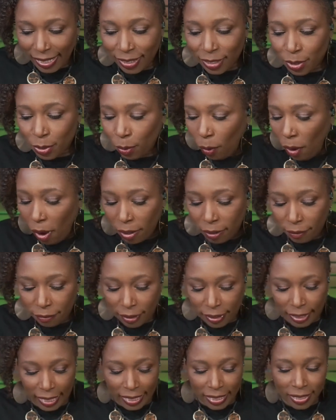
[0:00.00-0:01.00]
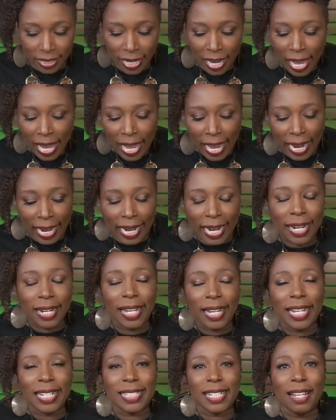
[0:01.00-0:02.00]
I could do all of the things.
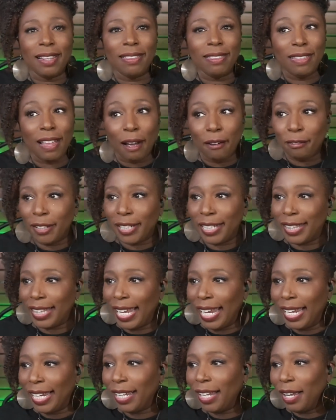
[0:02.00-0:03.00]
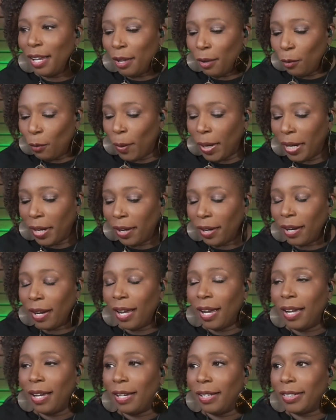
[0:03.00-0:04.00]
And it's a lovely thing where,
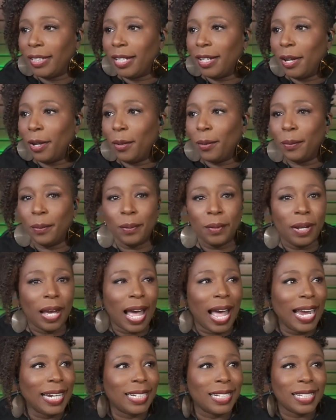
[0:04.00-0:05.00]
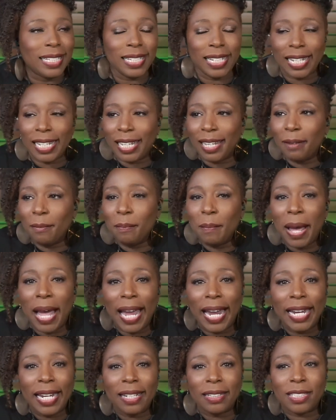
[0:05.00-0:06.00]
I could see
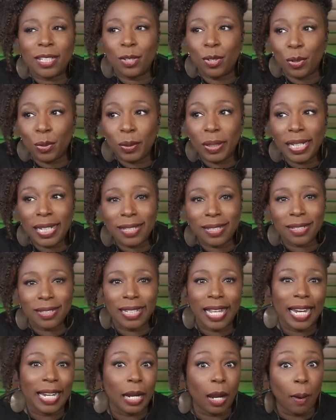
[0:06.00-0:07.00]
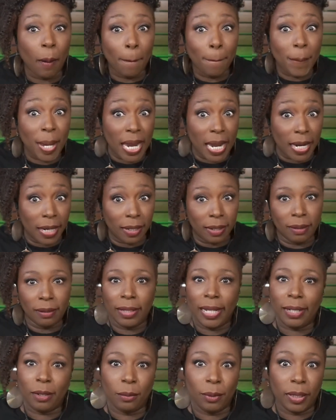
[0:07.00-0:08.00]
my to-do list like big,
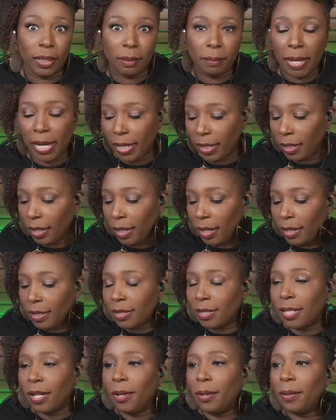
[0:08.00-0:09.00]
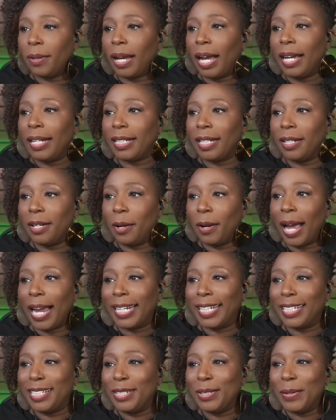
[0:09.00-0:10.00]
like really big. So
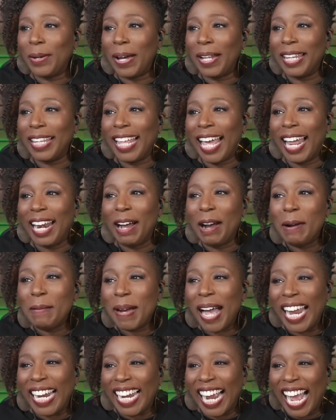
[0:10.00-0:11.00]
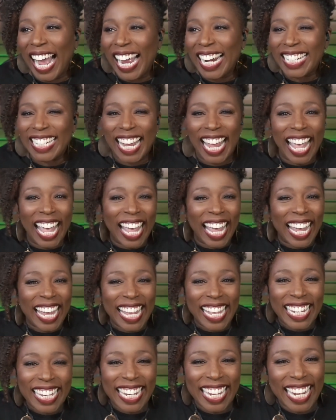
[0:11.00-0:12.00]
I could do all of that. Oh my gosh,
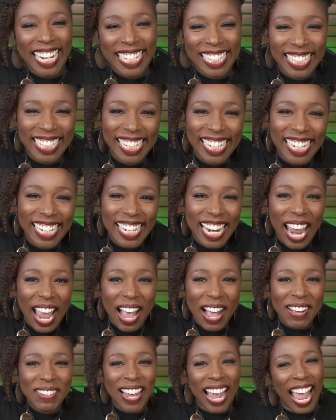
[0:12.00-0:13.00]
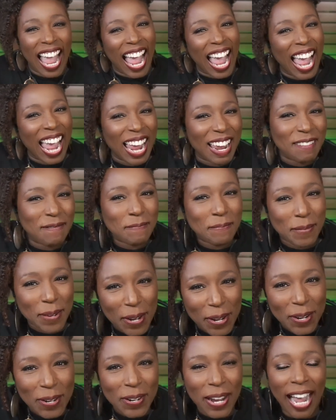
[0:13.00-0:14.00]
Elicio, hey
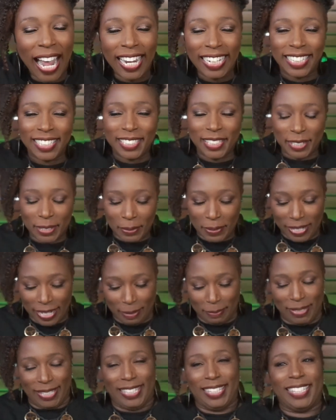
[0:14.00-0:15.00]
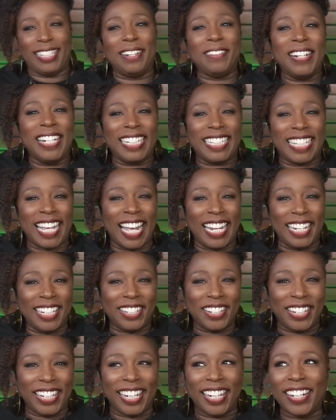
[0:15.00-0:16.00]
boo, how you doing? I'm so
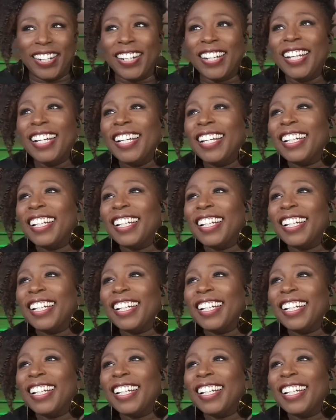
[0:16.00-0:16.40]
excited you're here.